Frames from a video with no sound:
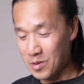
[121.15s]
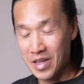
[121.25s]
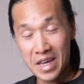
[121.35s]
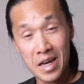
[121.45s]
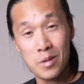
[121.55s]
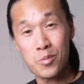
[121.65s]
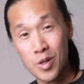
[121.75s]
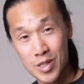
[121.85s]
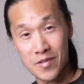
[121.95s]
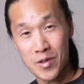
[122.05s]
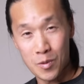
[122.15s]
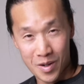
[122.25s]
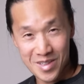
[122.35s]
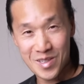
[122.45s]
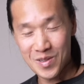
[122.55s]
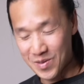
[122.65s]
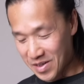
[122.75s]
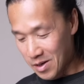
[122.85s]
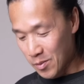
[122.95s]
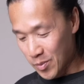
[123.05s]
can push if you want to,
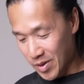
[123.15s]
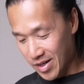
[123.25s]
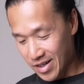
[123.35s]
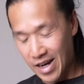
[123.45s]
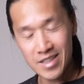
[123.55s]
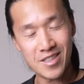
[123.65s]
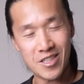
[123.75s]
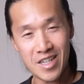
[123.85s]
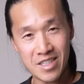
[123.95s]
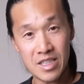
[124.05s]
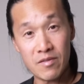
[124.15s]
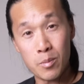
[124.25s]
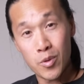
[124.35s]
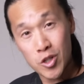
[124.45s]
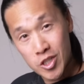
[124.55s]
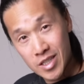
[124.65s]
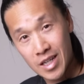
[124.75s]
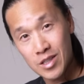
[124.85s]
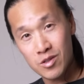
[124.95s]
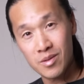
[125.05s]
but I suggest never pushing
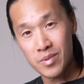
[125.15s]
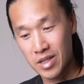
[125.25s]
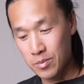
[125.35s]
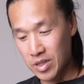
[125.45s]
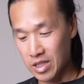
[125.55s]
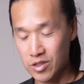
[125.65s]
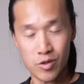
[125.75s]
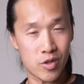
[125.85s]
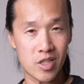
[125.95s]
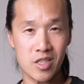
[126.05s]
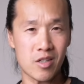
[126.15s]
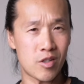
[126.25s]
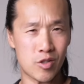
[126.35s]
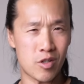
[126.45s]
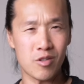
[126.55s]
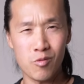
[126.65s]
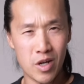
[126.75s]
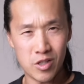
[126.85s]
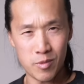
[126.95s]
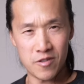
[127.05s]
into the blade because you're just going to exert
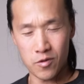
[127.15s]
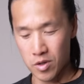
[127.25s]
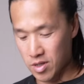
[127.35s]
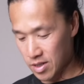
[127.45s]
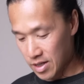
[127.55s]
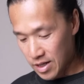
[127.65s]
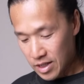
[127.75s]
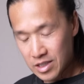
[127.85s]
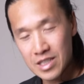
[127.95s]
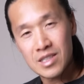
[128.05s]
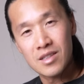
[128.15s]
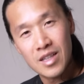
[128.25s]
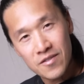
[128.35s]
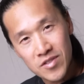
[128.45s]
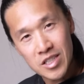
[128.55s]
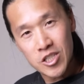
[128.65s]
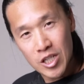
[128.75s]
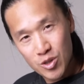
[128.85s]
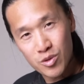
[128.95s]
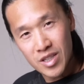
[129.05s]
way too much force. Just lift,
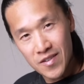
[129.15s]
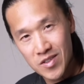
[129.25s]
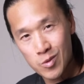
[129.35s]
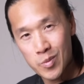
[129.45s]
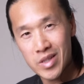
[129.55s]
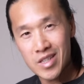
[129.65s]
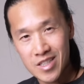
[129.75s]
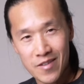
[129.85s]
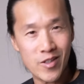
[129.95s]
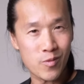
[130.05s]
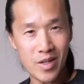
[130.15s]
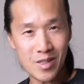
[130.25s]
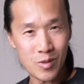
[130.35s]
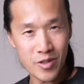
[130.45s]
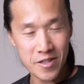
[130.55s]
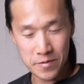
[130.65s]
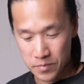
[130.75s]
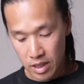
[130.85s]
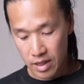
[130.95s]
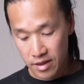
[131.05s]
gentle lifts would be the safest way to do this.
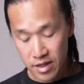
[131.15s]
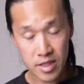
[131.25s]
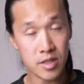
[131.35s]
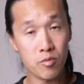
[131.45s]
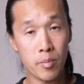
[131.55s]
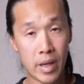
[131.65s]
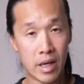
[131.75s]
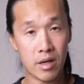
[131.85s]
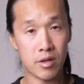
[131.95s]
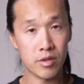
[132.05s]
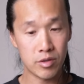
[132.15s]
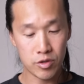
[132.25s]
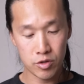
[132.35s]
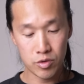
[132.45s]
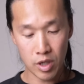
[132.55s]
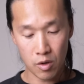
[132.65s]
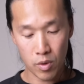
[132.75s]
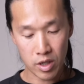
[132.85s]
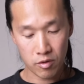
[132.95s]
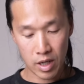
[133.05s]
In this repair, you do not
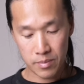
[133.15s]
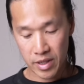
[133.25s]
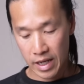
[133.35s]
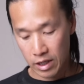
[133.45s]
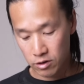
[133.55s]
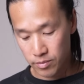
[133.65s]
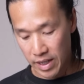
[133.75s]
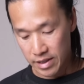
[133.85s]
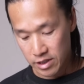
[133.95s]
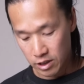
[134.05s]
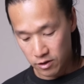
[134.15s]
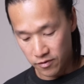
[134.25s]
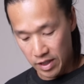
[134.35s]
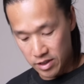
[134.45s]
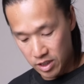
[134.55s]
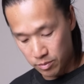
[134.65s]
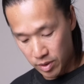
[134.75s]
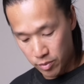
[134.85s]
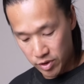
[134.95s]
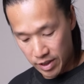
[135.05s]
want to grab the handle by itself and simply
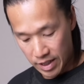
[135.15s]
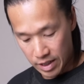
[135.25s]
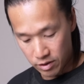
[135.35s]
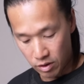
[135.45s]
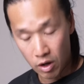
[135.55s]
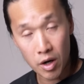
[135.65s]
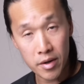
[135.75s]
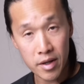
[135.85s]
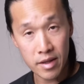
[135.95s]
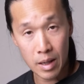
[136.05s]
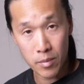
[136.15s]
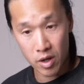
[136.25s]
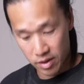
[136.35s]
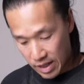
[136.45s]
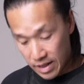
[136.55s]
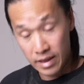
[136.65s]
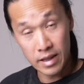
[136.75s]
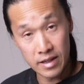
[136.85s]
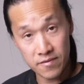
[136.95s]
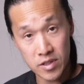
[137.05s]
put your hand on that mark and
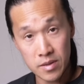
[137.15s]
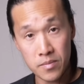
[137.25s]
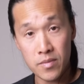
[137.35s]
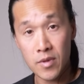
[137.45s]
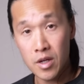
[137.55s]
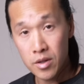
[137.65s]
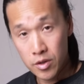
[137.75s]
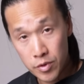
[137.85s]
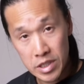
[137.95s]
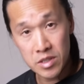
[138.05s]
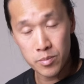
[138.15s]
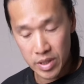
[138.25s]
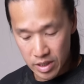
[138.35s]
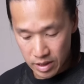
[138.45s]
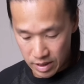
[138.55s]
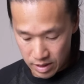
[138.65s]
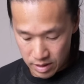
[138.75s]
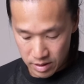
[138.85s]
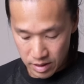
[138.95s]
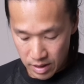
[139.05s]
lift. The reason being
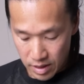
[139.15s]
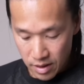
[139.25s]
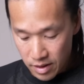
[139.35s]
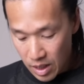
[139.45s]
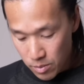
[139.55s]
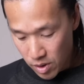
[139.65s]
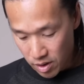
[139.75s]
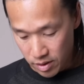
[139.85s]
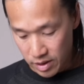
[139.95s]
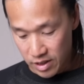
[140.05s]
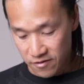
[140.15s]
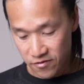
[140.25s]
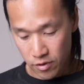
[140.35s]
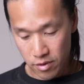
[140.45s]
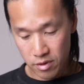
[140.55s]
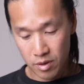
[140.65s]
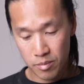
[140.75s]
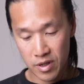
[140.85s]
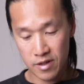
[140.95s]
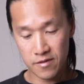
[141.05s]
is that mark is further
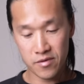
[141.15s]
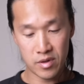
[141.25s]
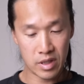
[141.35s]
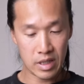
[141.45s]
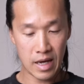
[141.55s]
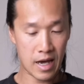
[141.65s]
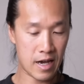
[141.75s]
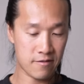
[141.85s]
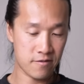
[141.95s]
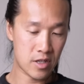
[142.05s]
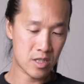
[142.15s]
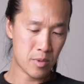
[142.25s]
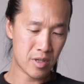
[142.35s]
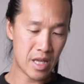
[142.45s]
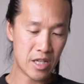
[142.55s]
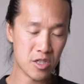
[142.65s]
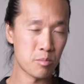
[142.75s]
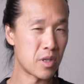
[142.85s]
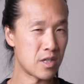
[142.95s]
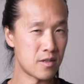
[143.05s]
above the it's about an inch
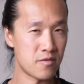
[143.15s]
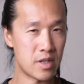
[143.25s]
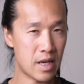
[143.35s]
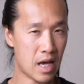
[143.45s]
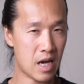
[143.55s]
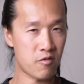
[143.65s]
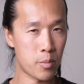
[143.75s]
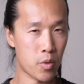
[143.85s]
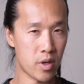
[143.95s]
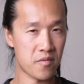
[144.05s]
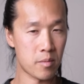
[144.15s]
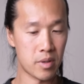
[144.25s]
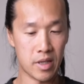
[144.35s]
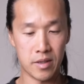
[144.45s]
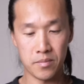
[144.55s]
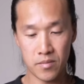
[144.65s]
above the halfway point of the blade.